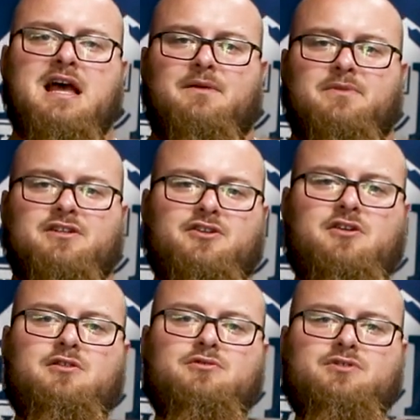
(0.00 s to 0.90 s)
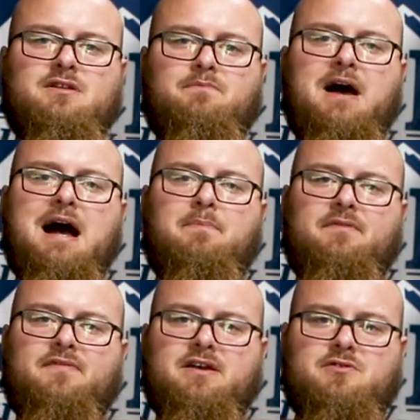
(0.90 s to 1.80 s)
I'm gonna start losing pop
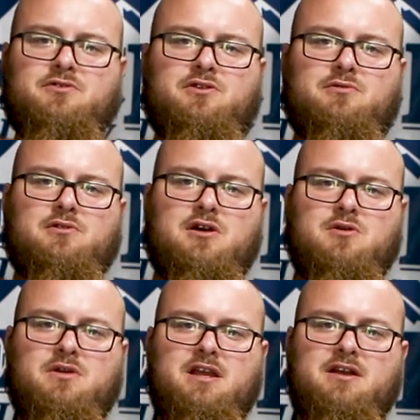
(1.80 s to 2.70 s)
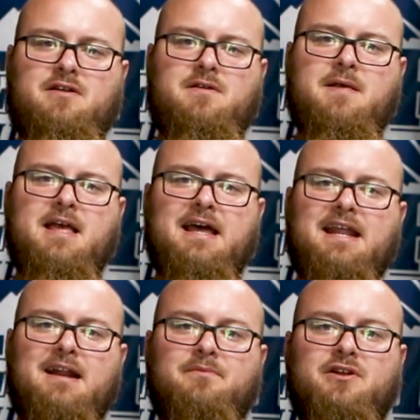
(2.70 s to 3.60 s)
if I go too low here and
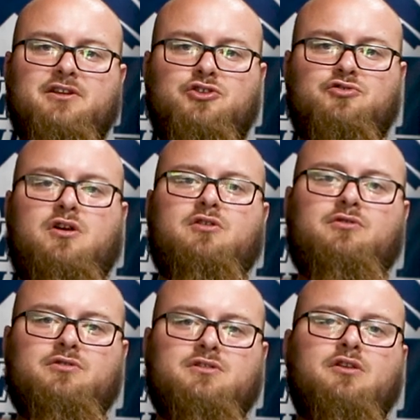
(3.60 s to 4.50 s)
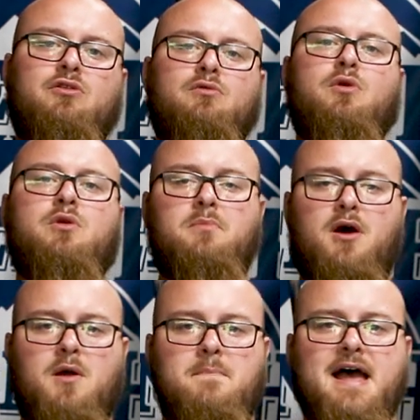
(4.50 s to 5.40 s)
then I'm gonna struggle to throw the
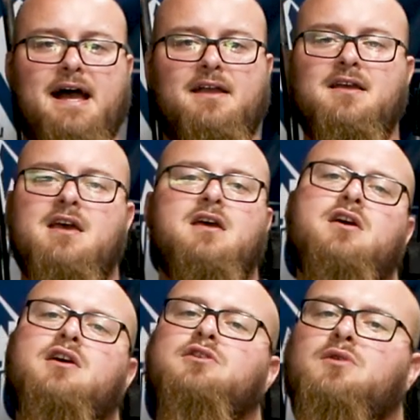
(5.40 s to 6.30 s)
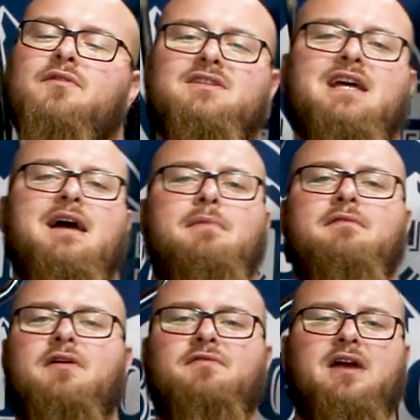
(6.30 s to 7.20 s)
bar back. So every time
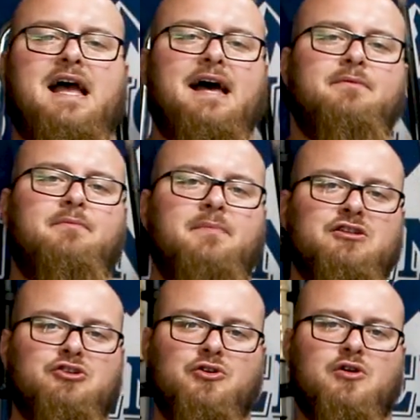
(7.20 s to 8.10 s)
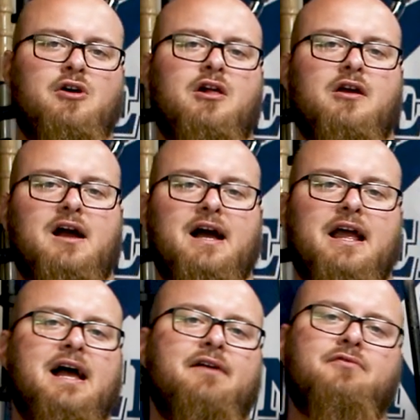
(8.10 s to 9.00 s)
I've ever had my shirt collar
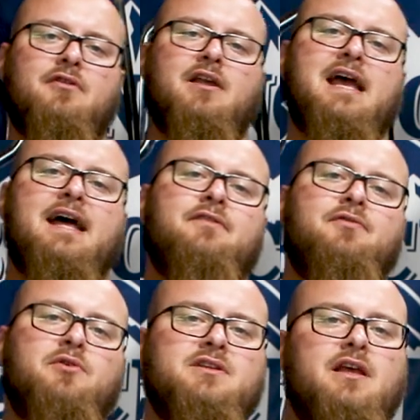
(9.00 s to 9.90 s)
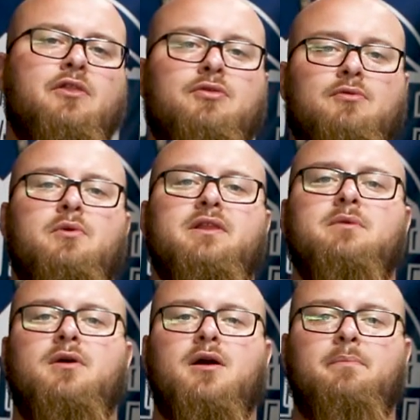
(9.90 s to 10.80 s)
high, I've really had to focus on throwing
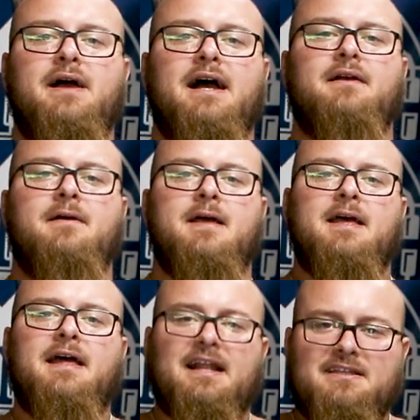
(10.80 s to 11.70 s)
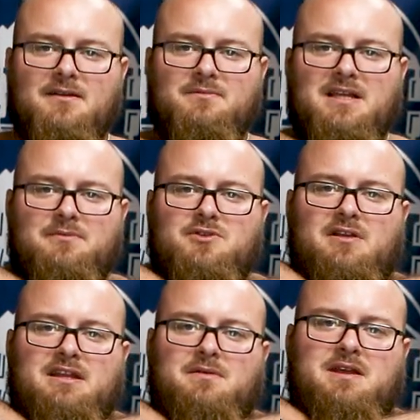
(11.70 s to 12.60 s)
the bar back. And I sometimes
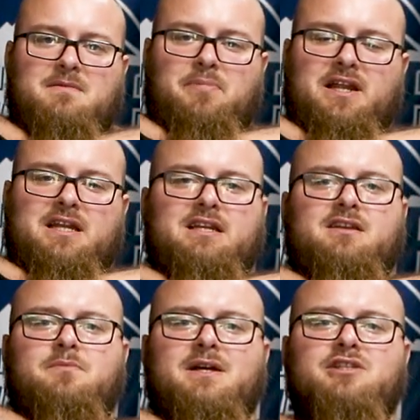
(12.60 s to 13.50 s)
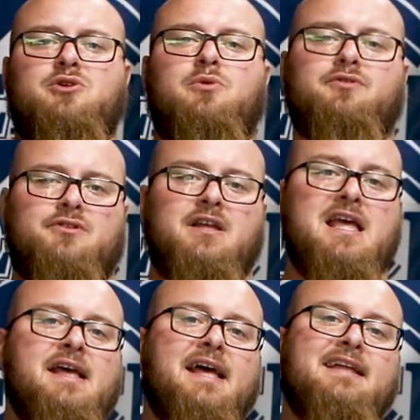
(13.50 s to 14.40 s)
will end up getting pitted into my shoulders.
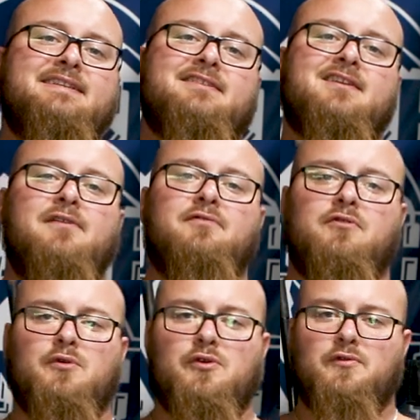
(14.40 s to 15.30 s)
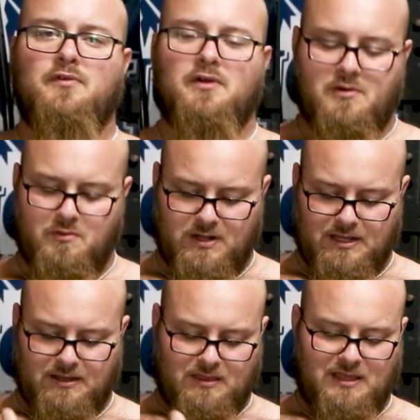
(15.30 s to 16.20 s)
It's a tough groove
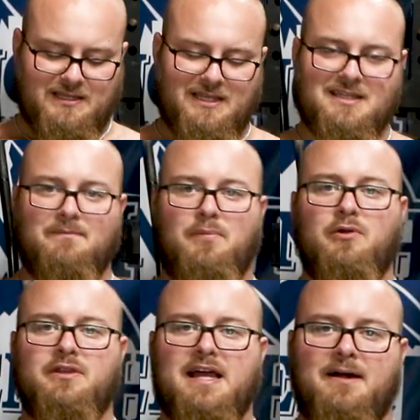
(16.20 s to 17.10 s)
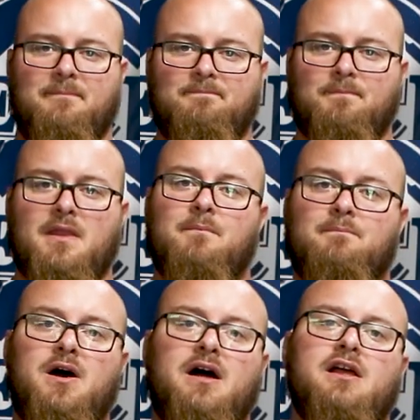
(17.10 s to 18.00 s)
when this isn't pulled down.
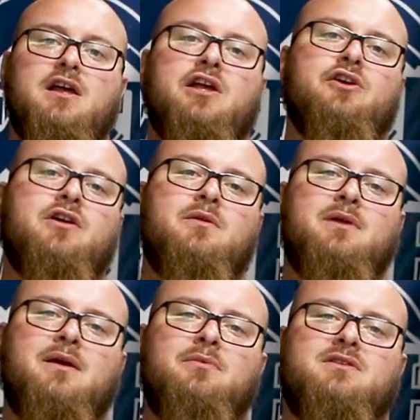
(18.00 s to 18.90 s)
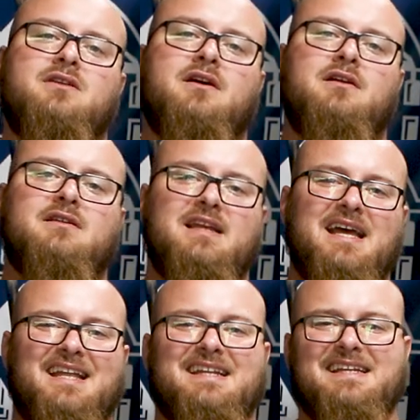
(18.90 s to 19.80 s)
But you're gonna be able to
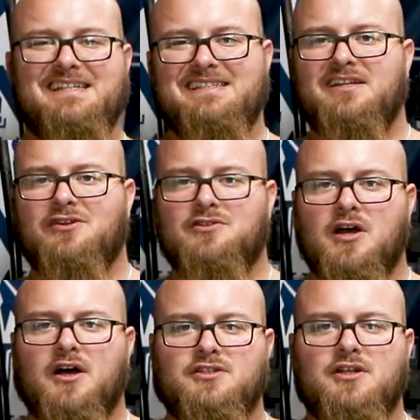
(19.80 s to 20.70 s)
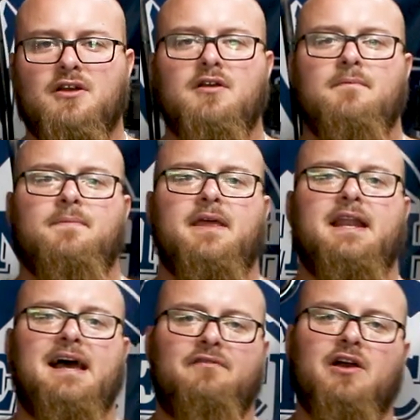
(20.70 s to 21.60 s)
get an easier touch than
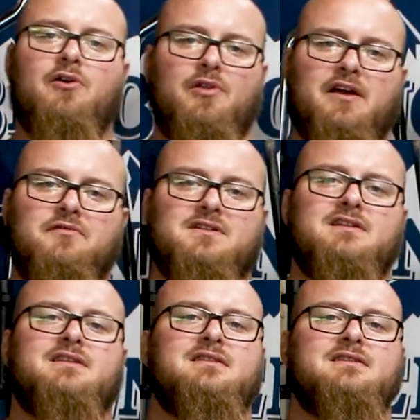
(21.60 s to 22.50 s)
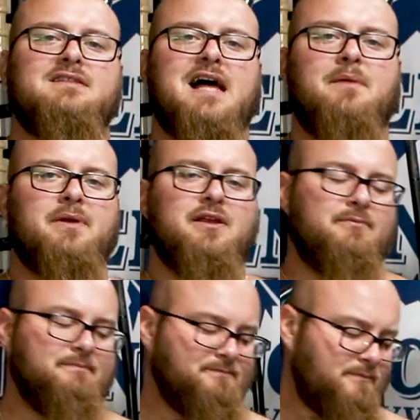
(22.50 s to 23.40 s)
having all that resistance stopping you.
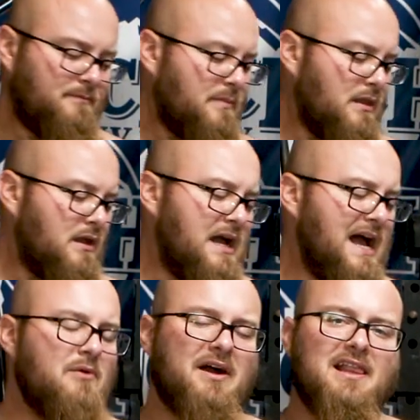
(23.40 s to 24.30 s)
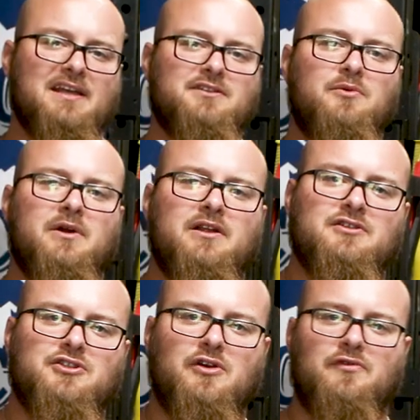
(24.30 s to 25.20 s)
How I like to wear
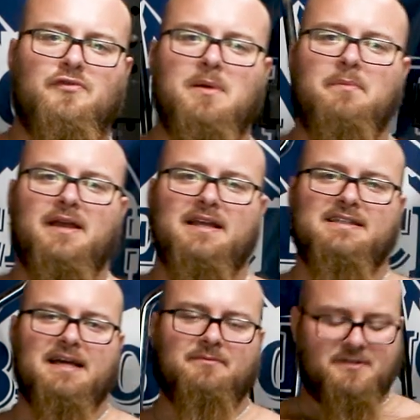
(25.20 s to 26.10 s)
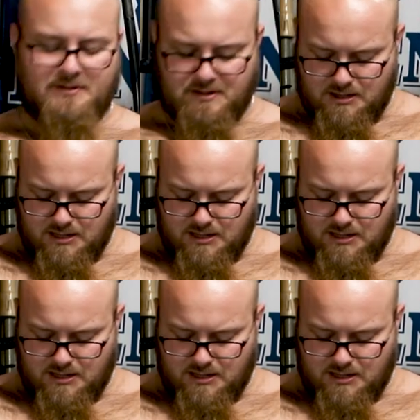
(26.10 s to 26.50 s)
the shirt for my big attempts,